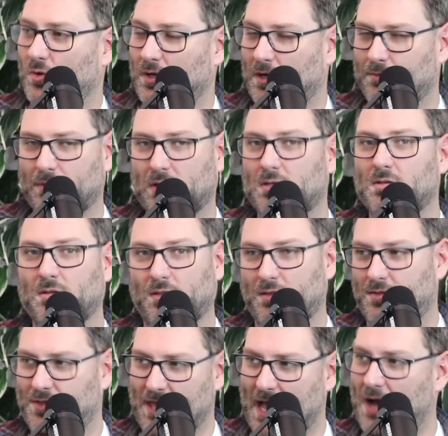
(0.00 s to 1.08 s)
a number,
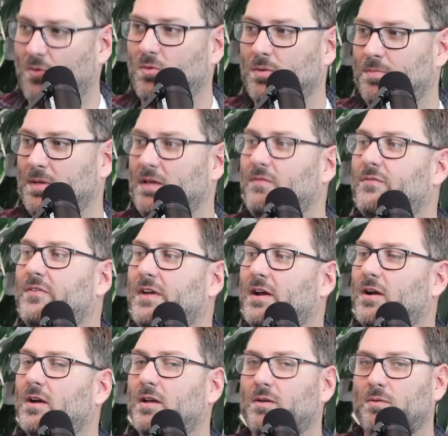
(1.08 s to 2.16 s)
that would be
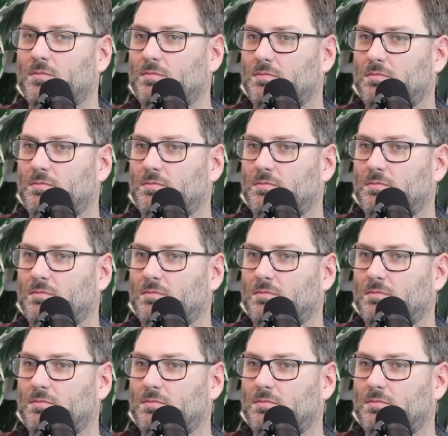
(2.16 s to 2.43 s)
very